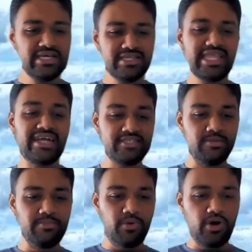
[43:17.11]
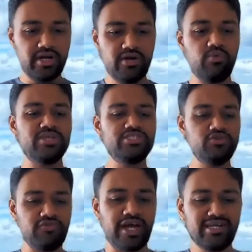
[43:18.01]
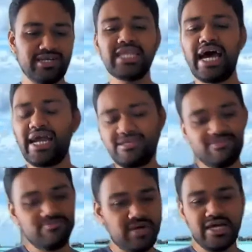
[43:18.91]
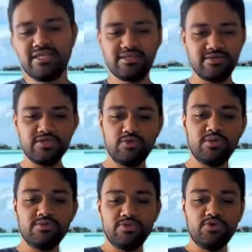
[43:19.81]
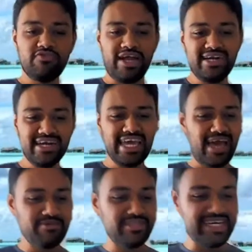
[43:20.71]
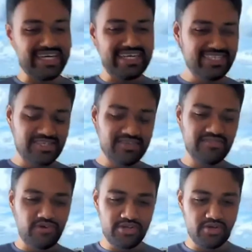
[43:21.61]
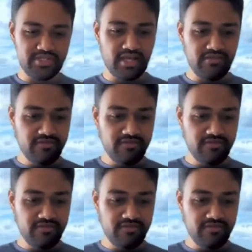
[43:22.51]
That's important. Once you find that, I think you'll find the gap in the industry for yourself.